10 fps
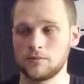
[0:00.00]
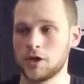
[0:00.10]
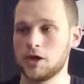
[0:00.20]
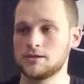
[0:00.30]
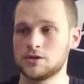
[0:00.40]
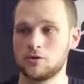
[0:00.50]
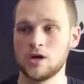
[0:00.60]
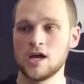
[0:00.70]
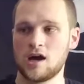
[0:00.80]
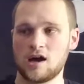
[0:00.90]
Okay,
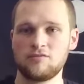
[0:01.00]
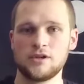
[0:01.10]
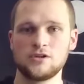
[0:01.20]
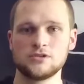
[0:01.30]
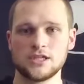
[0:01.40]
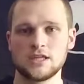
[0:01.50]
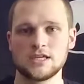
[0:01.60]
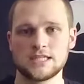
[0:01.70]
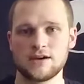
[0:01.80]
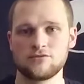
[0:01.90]
so I've been using
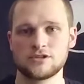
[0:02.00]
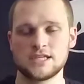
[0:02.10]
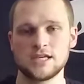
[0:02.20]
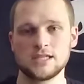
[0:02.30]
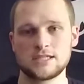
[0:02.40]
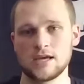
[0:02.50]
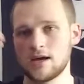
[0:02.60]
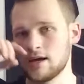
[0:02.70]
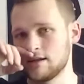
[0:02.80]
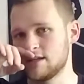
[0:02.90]
this ever
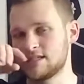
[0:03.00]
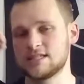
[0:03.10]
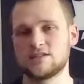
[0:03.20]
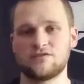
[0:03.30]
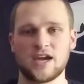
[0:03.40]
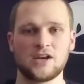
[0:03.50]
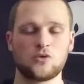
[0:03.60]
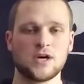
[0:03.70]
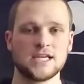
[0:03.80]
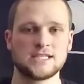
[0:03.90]
since. This is the
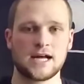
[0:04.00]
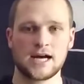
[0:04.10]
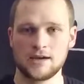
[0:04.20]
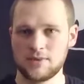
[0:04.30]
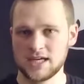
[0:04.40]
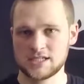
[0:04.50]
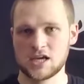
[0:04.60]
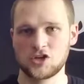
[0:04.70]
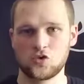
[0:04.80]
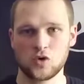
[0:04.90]
VanQuest
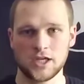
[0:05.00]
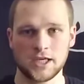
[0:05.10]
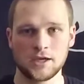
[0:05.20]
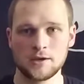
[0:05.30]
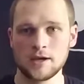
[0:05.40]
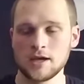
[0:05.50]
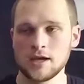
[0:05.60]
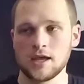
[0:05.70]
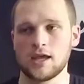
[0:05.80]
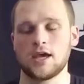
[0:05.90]
Ibex 20,
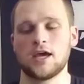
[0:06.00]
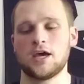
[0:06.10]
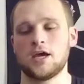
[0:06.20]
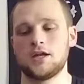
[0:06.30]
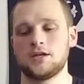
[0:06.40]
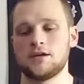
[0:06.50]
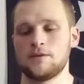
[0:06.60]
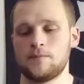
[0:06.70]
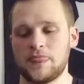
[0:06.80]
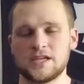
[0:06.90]
and
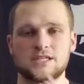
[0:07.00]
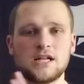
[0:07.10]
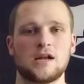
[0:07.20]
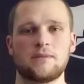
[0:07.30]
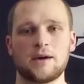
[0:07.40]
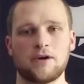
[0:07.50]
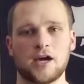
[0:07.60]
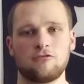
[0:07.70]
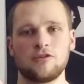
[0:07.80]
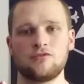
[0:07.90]
this is not a
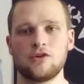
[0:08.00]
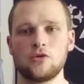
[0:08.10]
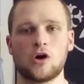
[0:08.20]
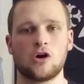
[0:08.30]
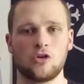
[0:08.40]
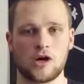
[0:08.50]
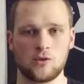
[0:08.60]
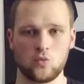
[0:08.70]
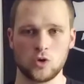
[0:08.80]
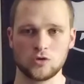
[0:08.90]
backpack review, although
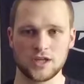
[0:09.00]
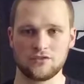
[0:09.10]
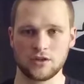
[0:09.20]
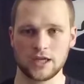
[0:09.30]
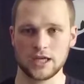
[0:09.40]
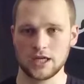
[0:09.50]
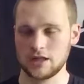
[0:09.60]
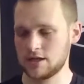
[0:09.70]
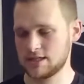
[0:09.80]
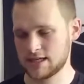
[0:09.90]
I will definitely get
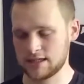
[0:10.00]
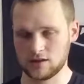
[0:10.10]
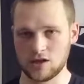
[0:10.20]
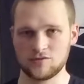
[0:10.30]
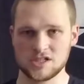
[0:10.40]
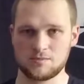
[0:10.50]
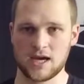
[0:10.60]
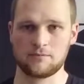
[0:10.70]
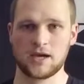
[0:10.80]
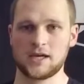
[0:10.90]
into this. I love this
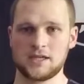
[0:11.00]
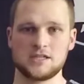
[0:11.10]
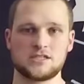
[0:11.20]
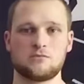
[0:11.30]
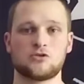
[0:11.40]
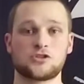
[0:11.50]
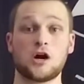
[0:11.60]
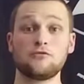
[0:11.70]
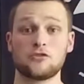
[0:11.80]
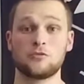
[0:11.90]
backpack. It is the most
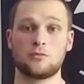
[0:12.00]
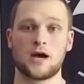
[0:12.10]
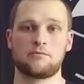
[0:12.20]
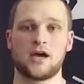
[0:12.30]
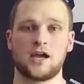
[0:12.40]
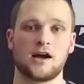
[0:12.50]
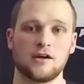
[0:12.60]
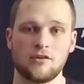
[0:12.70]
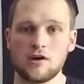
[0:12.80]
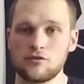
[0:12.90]
comfortable backpack
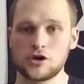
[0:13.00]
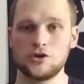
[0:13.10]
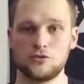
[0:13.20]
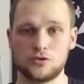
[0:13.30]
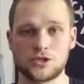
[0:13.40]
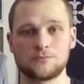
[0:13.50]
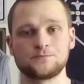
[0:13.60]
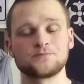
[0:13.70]
I've ever used.